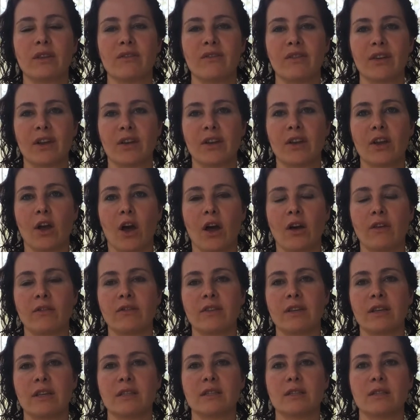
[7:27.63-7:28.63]
very
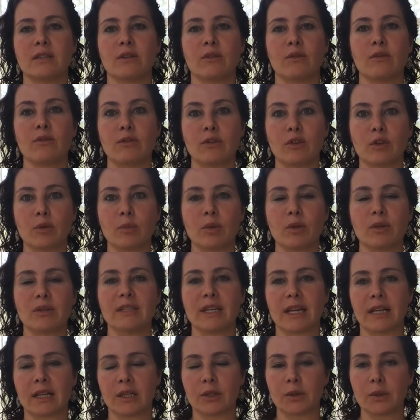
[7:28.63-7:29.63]
obvious verbal
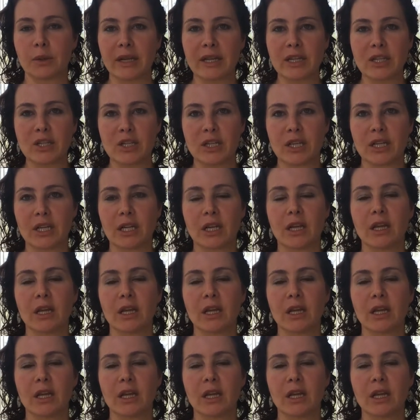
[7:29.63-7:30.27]
declaration